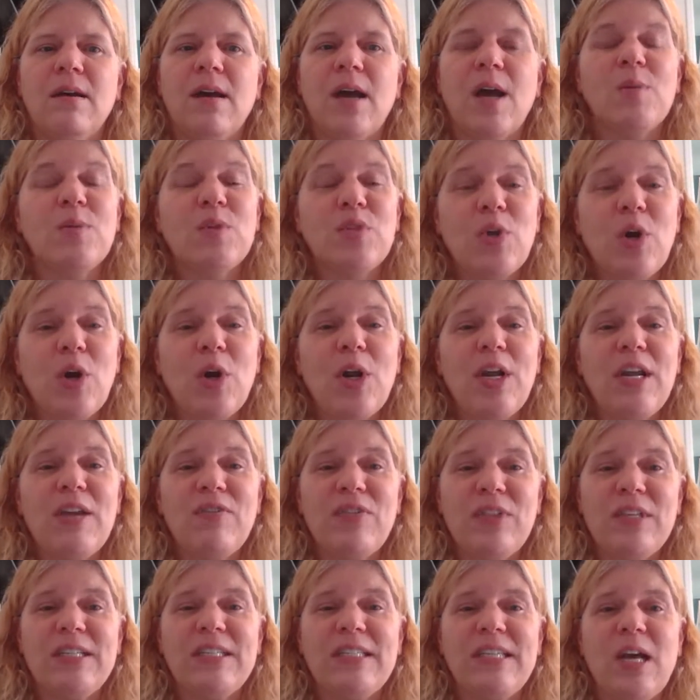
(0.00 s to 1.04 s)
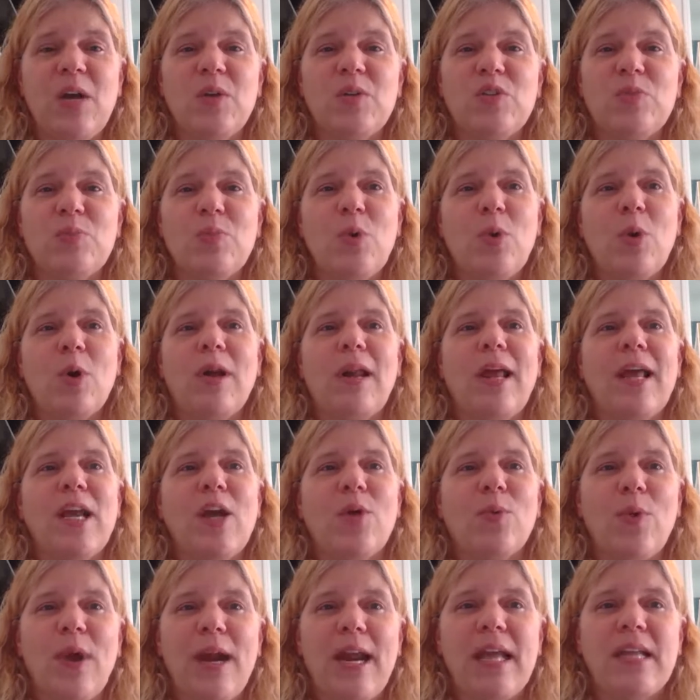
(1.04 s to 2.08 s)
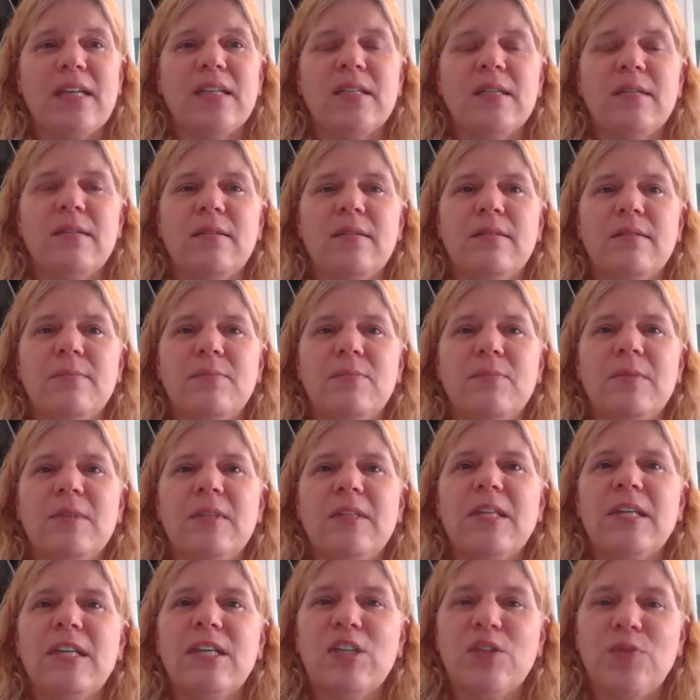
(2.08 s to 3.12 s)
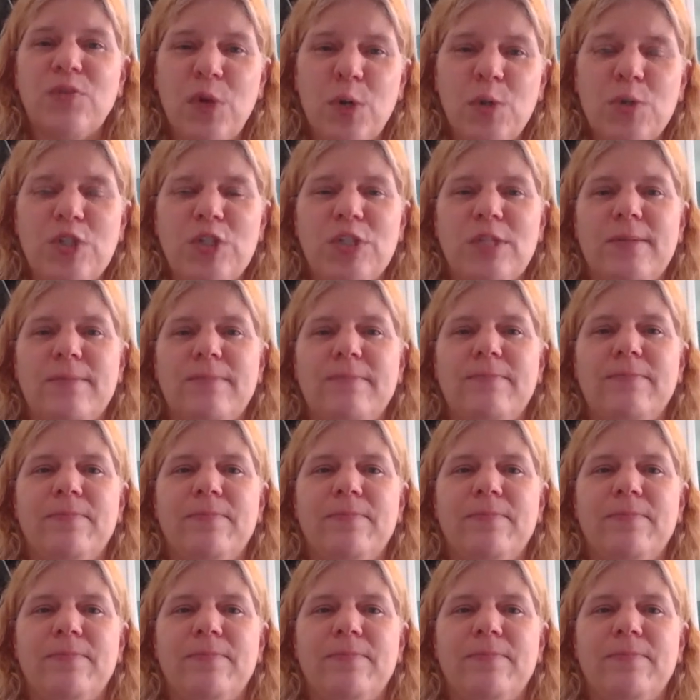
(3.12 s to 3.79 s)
I'm sorry if this sounds more like a rant than a devotion.